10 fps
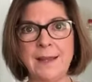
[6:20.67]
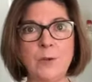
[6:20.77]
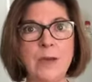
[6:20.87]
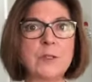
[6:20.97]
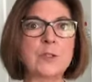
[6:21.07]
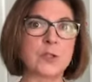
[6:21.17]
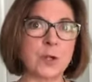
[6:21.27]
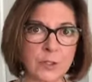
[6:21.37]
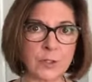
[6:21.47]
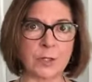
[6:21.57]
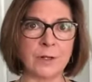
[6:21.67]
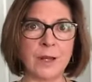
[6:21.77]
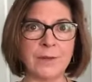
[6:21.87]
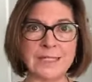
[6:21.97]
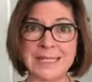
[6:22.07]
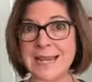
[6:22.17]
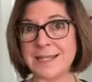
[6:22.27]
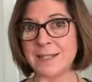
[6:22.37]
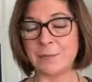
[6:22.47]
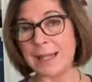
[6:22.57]
and you have the structure of a
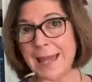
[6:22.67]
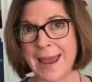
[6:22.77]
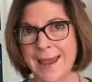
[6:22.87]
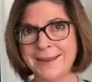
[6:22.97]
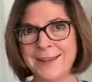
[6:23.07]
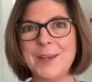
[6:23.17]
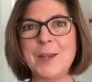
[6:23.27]
date and a plan,